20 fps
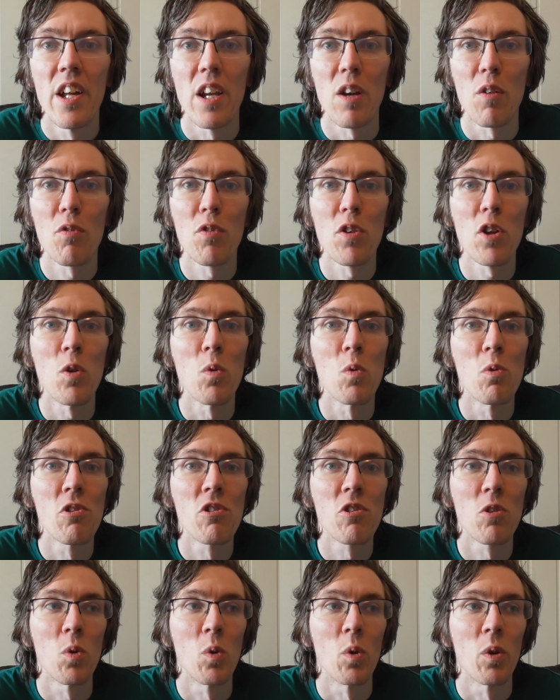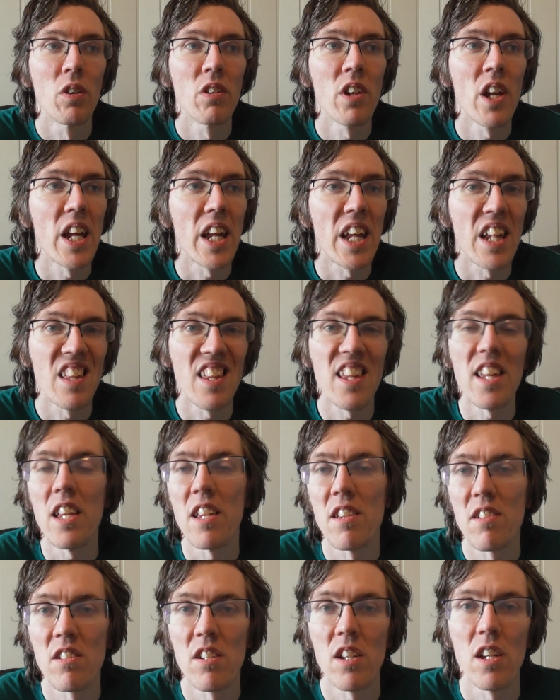refuse to take it
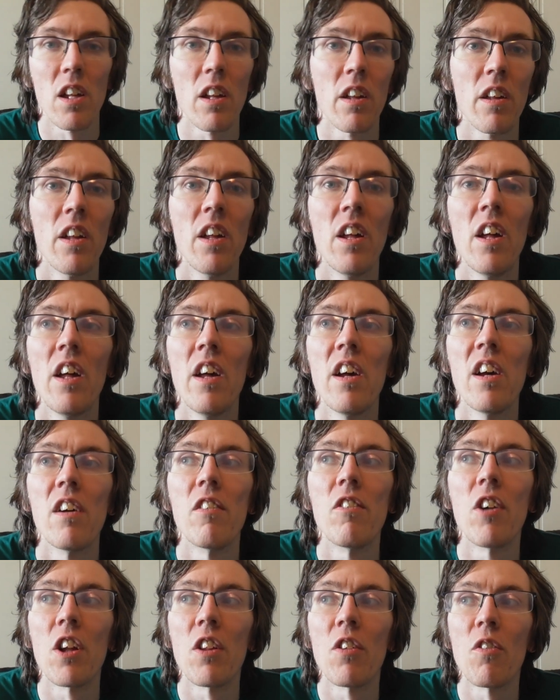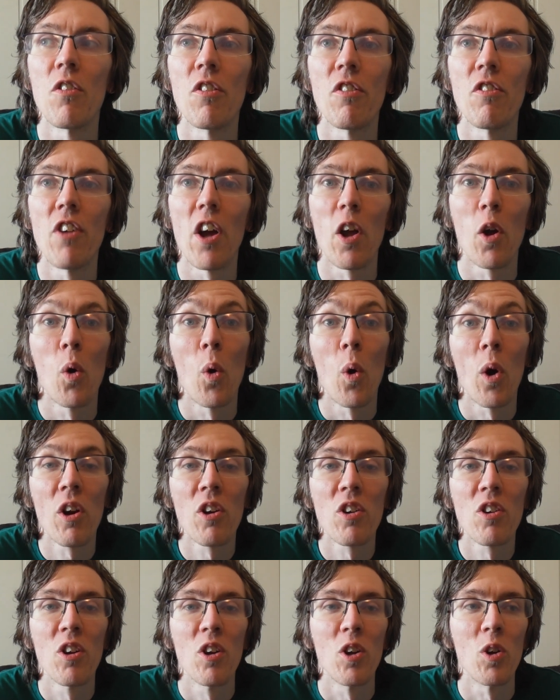easy when
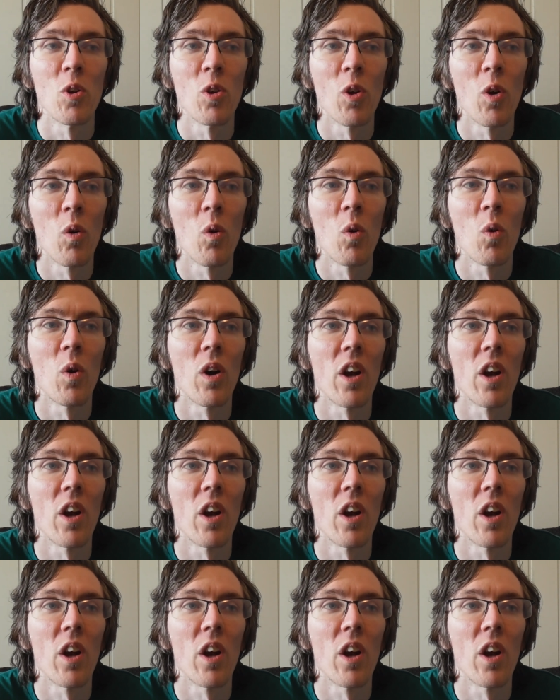hurt, you know.